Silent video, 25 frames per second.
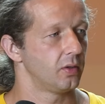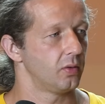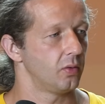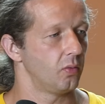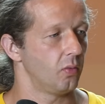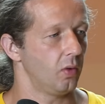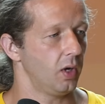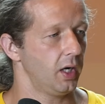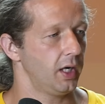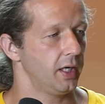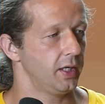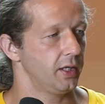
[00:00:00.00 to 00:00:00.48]

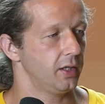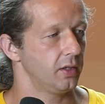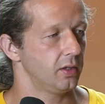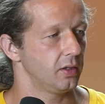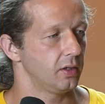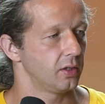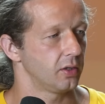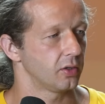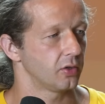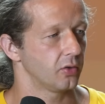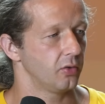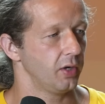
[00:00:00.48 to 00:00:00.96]
one,
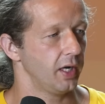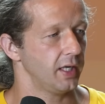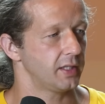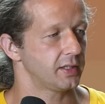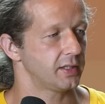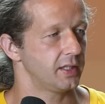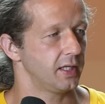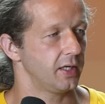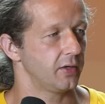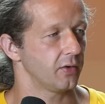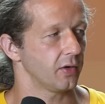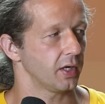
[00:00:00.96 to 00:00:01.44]
create
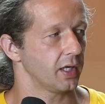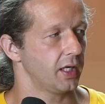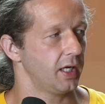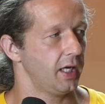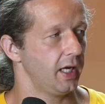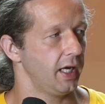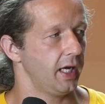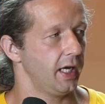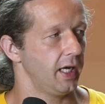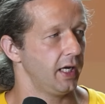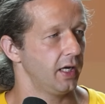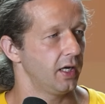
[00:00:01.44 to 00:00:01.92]
secret
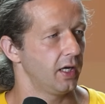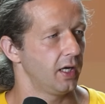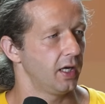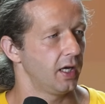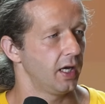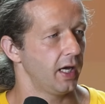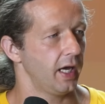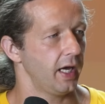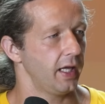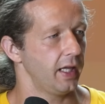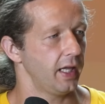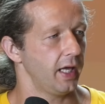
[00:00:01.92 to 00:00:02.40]
key,
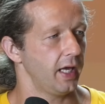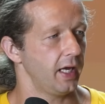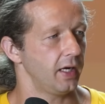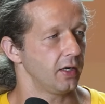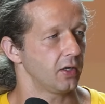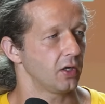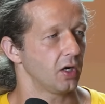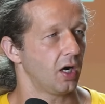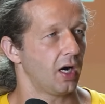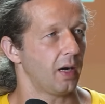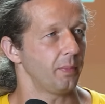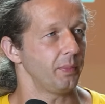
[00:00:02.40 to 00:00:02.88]
and
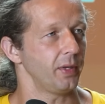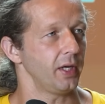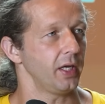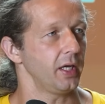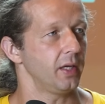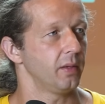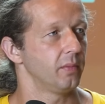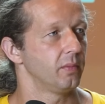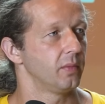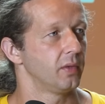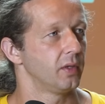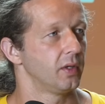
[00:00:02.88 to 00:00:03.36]
then
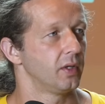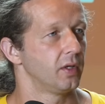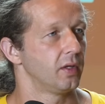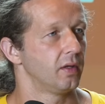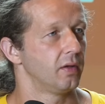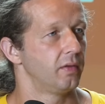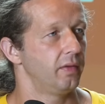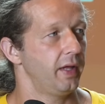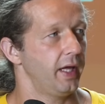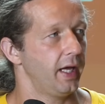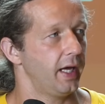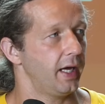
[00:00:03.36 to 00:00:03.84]
copy.
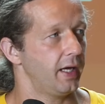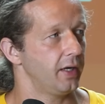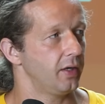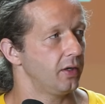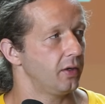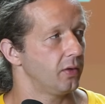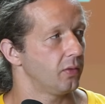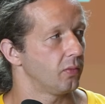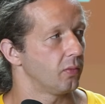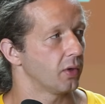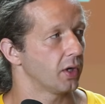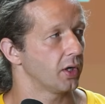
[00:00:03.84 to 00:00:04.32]

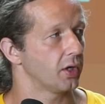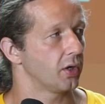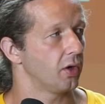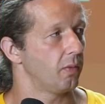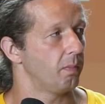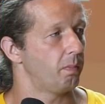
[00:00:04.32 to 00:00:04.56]
Then we're gonna go